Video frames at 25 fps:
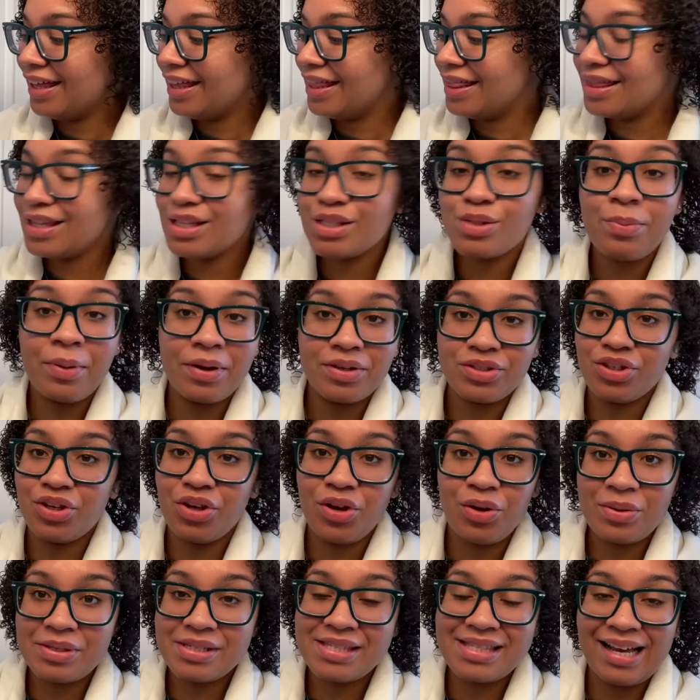this wash and
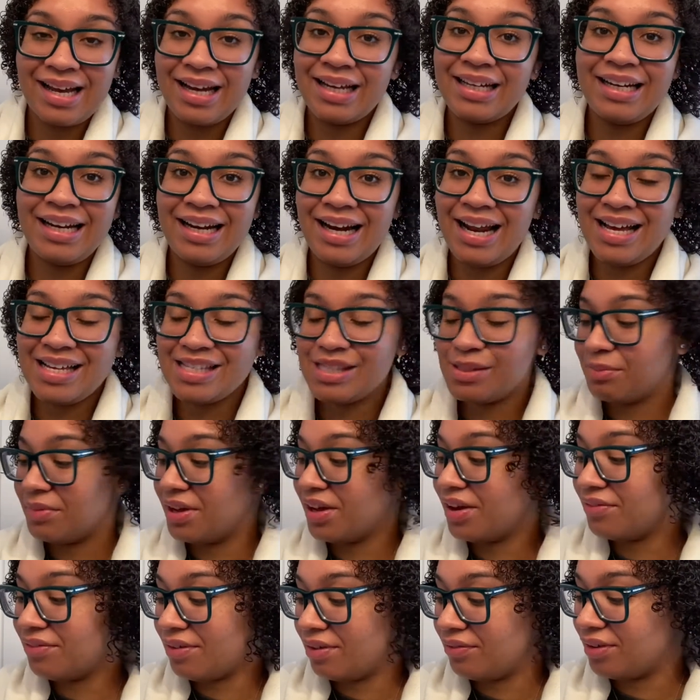go is not gonna last me
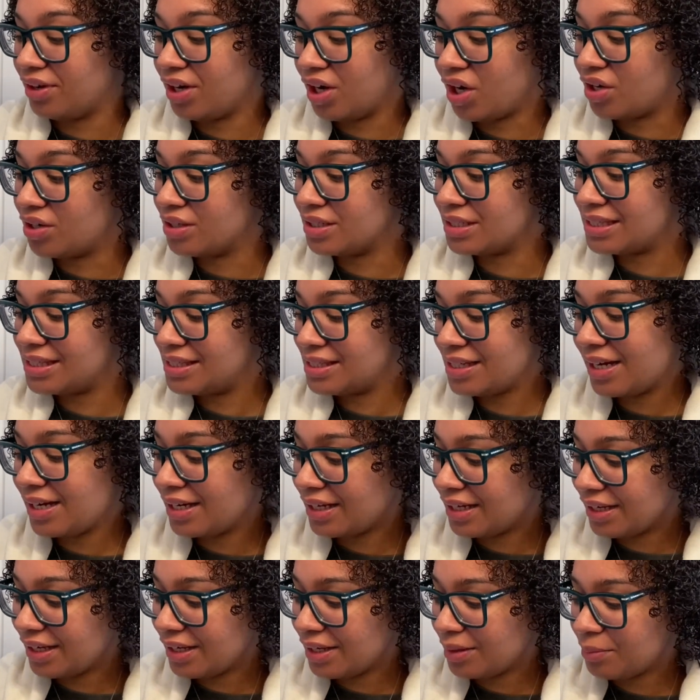a very long
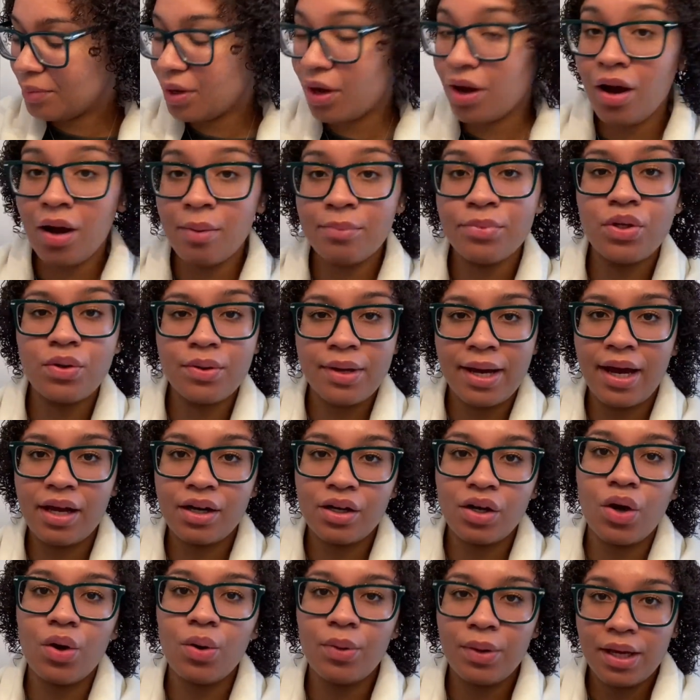time um you
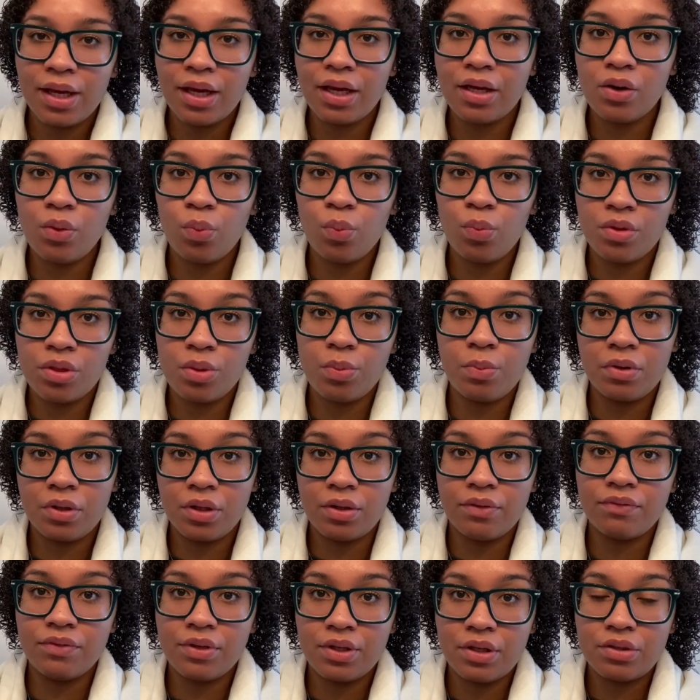can go in with one
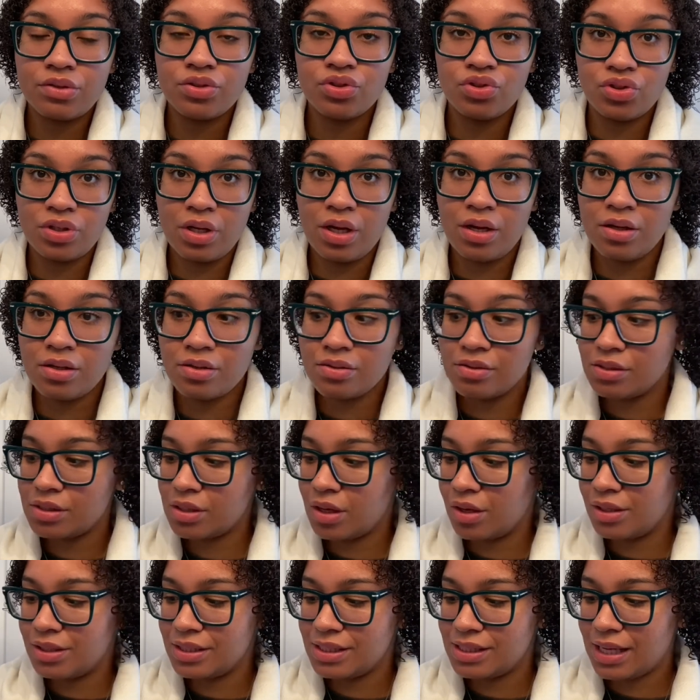of their gels
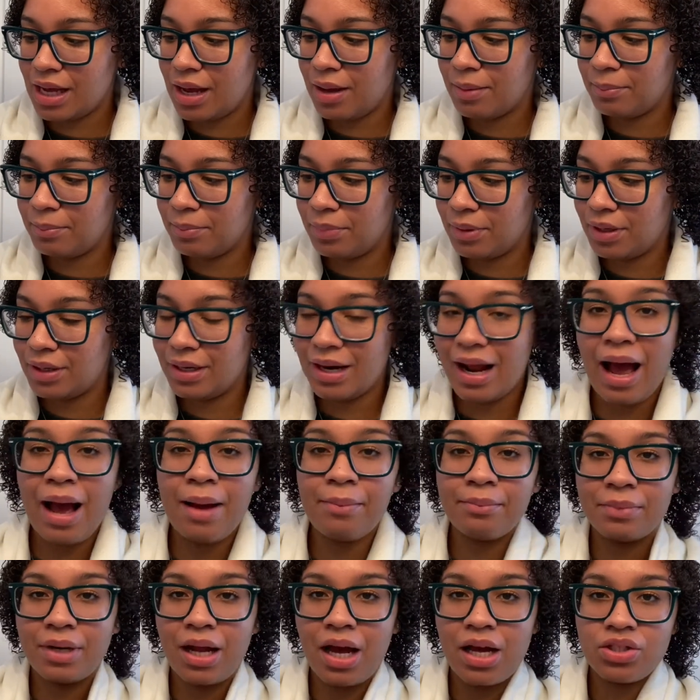on top but
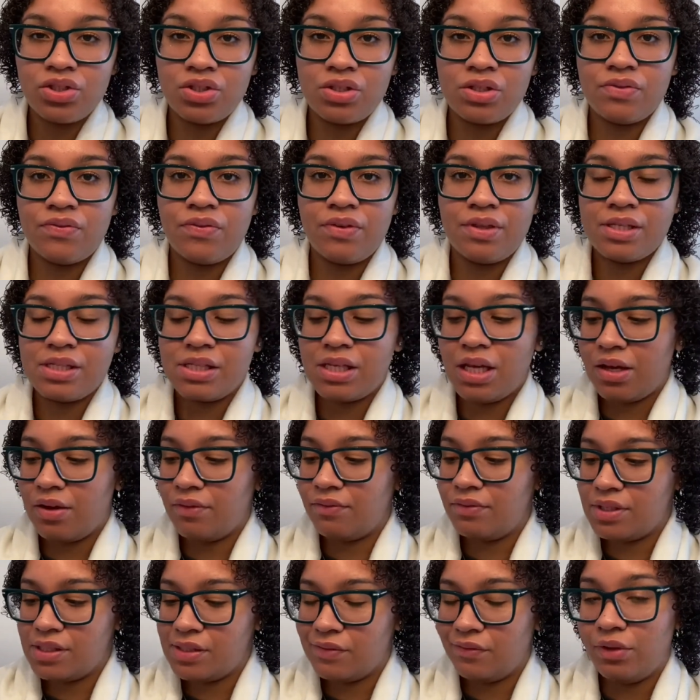i'm not just for the sake
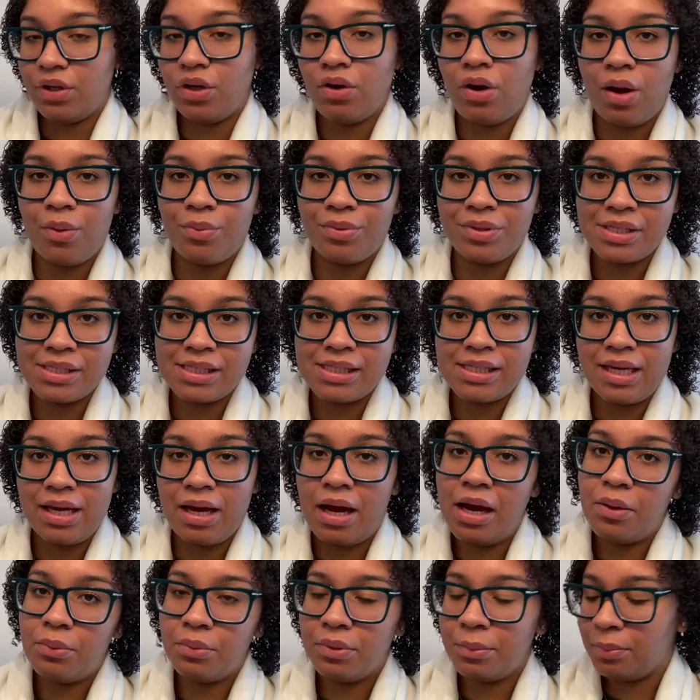of this video i want to see
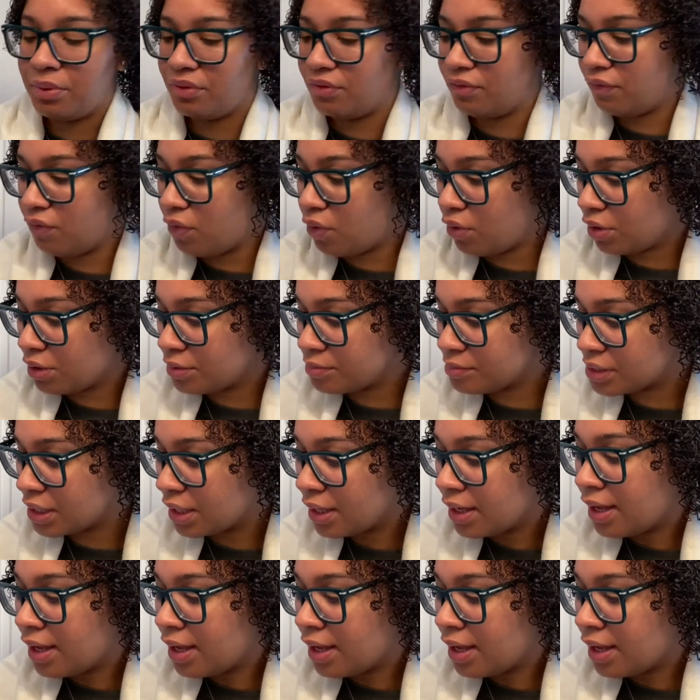how it performs